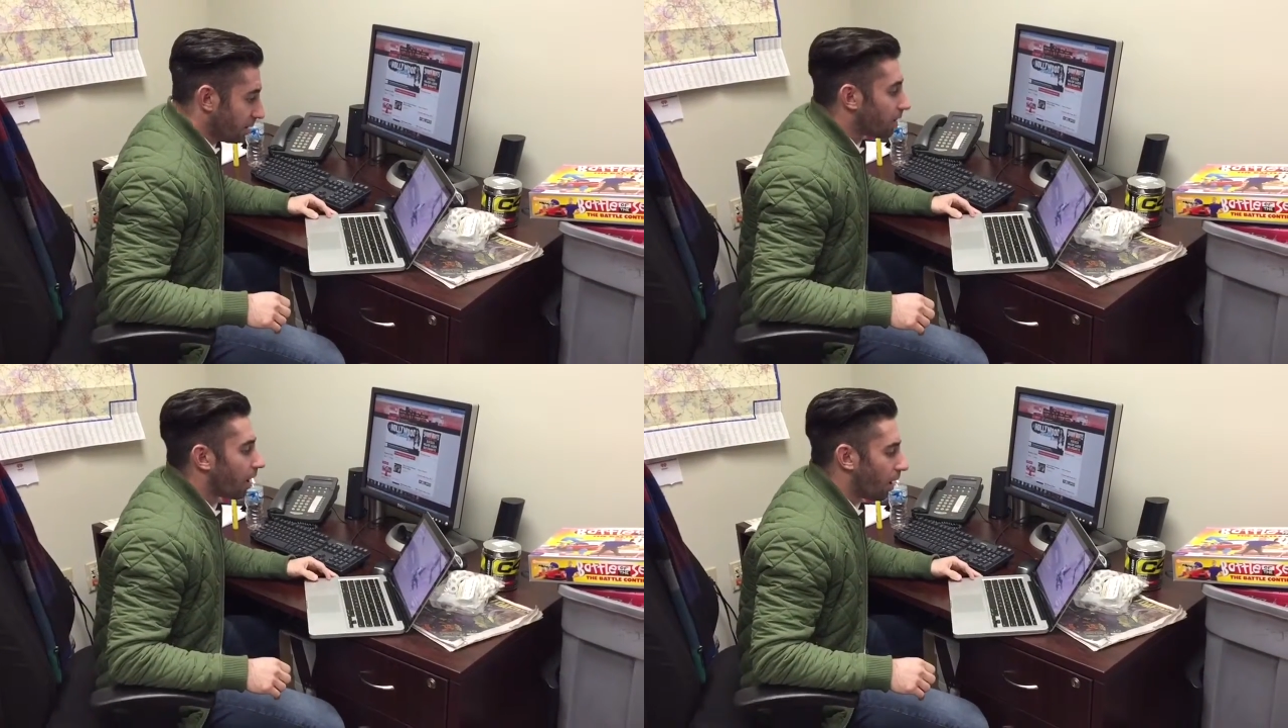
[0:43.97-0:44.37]

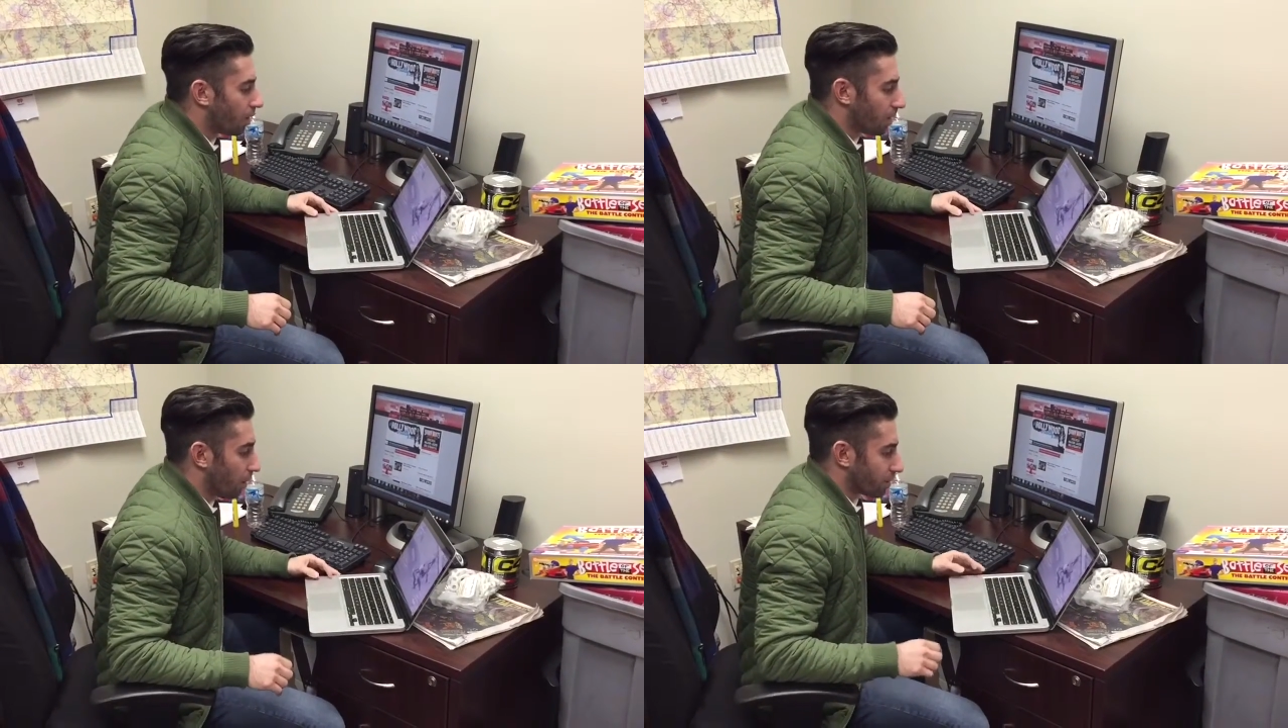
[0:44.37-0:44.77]

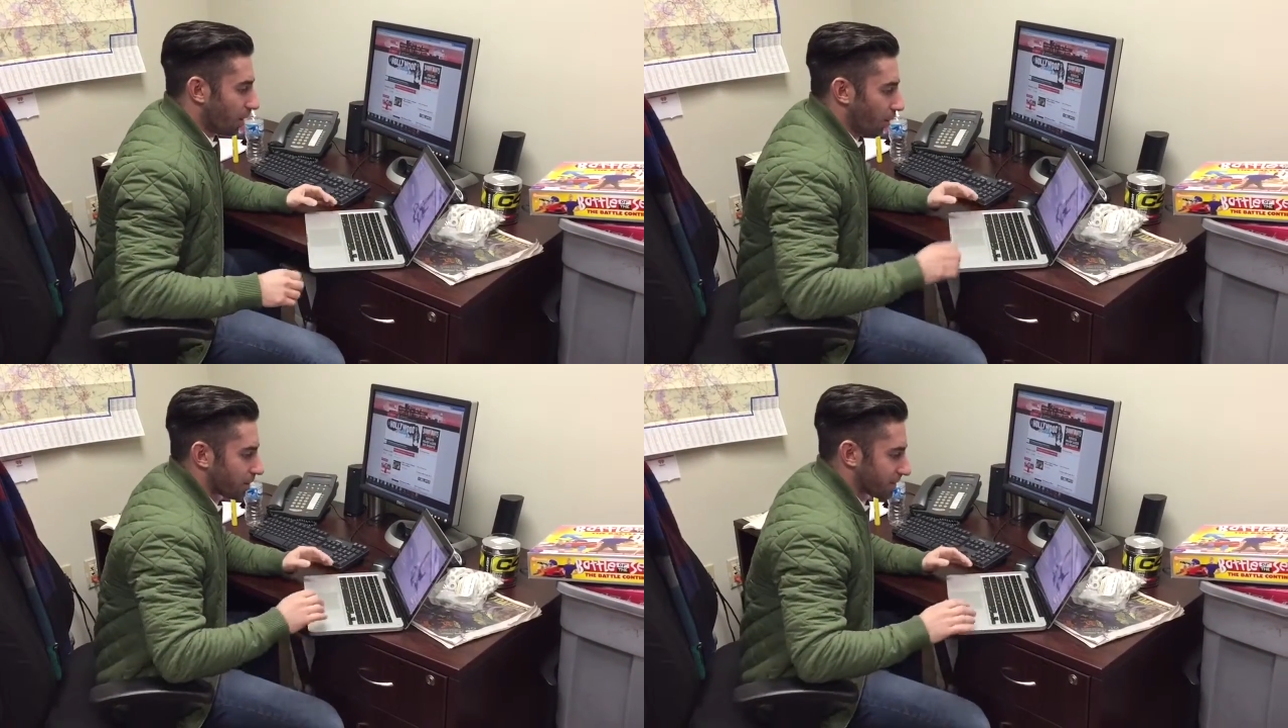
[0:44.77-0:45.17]
Oh,
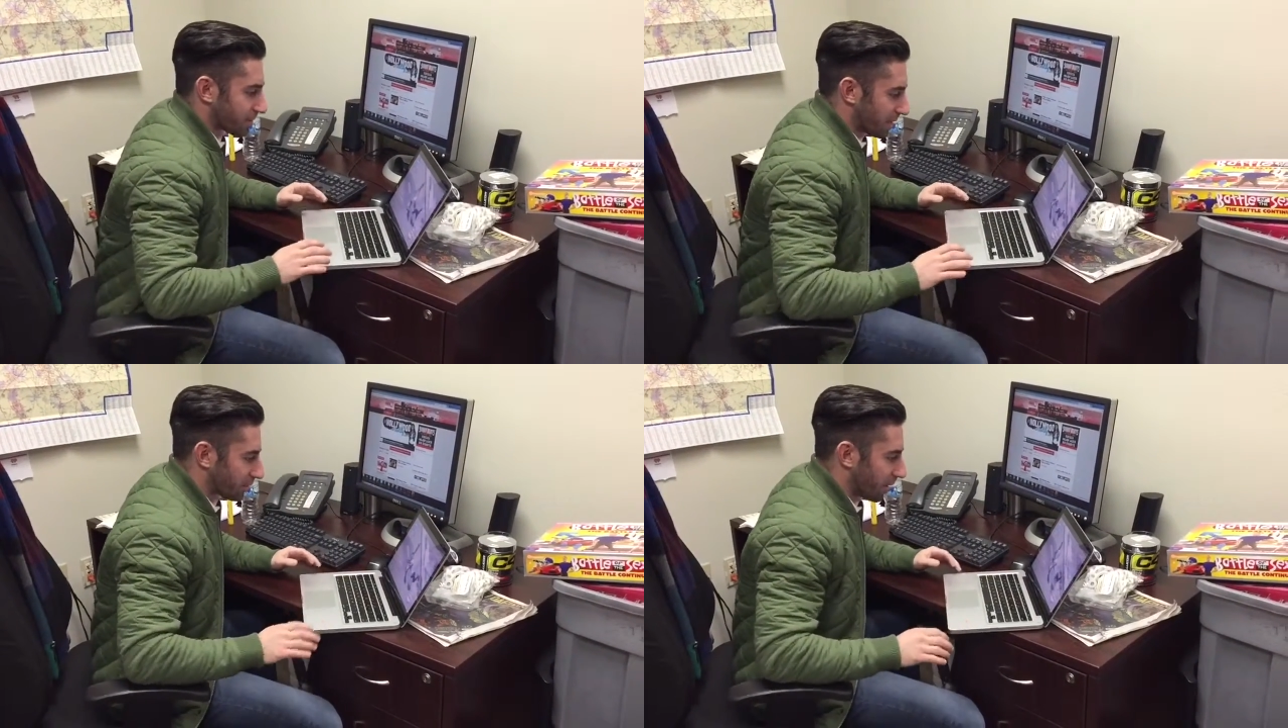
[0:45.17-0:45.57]
no, he's
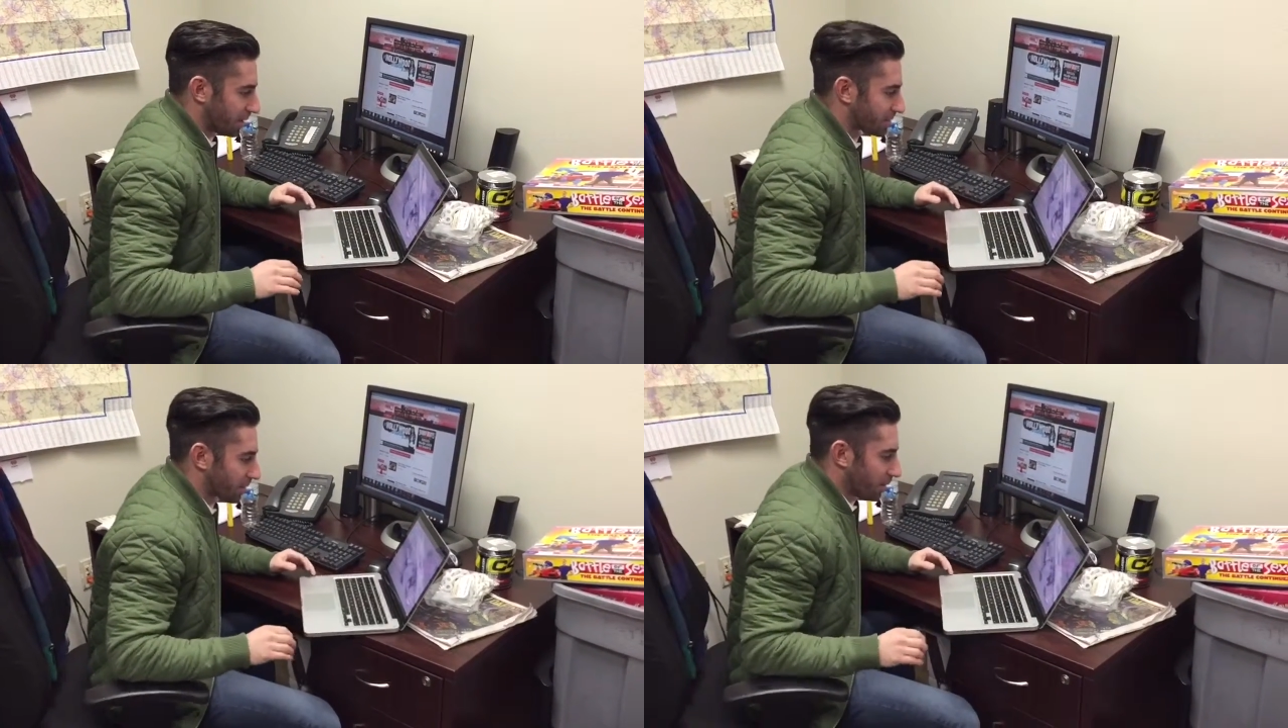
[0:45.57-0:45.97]
on the run.
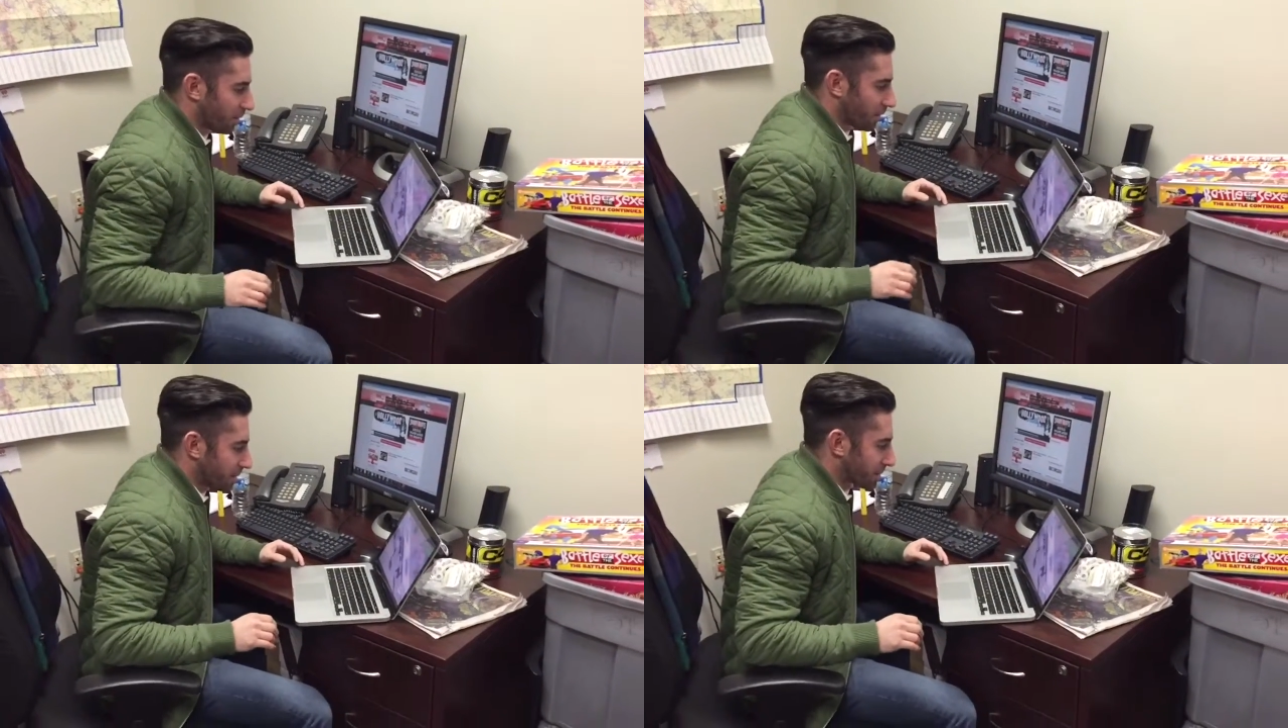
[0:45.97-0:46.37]

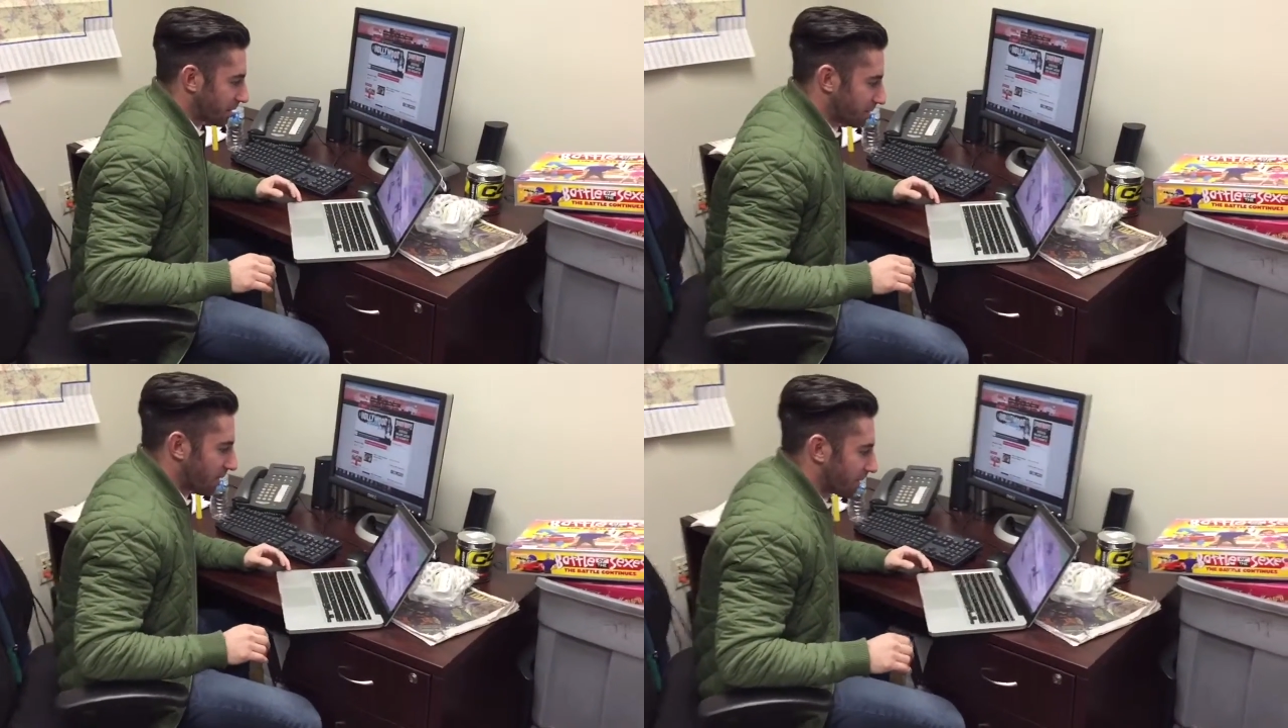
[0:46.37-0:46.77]

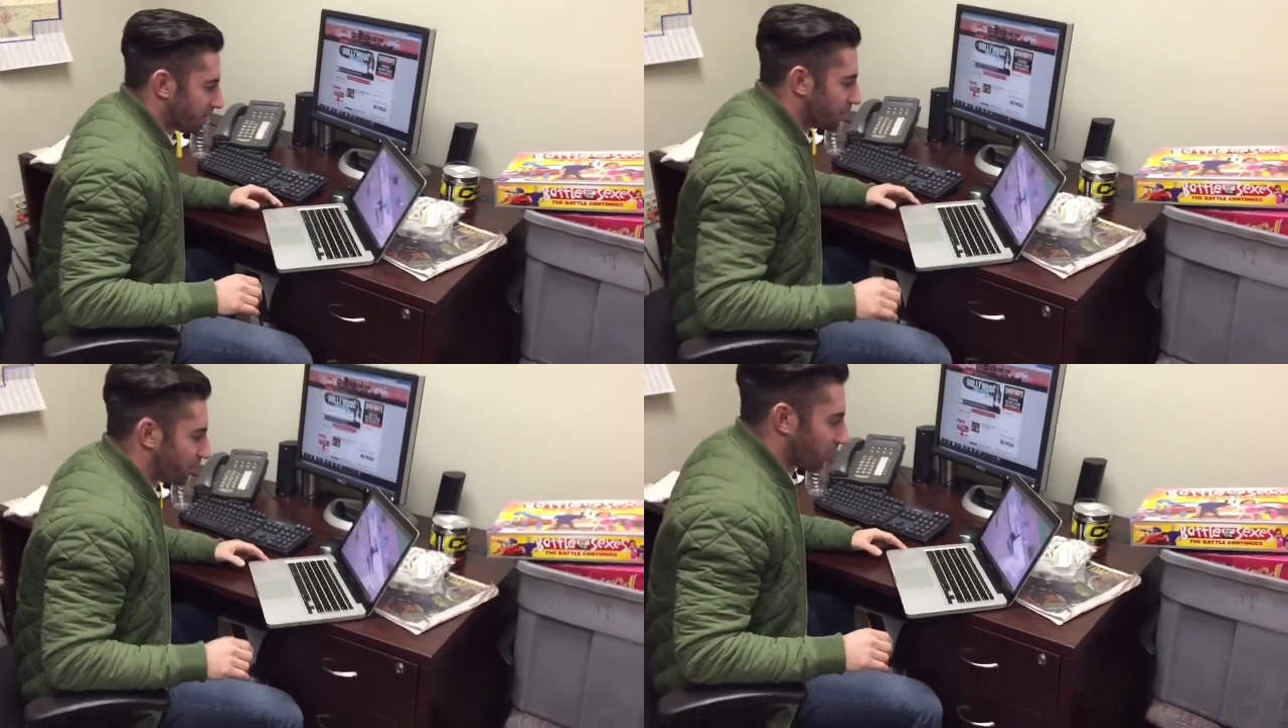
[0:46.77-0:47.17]
He's making a
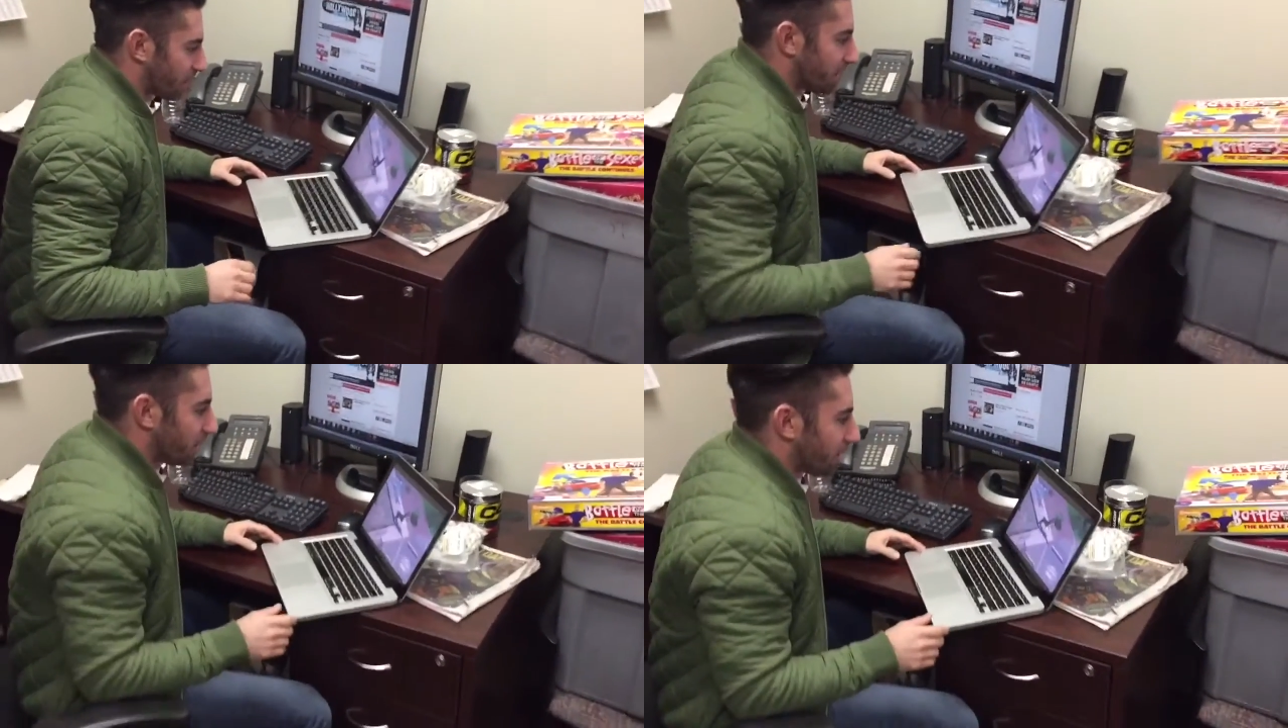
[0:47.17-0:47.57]
move for it.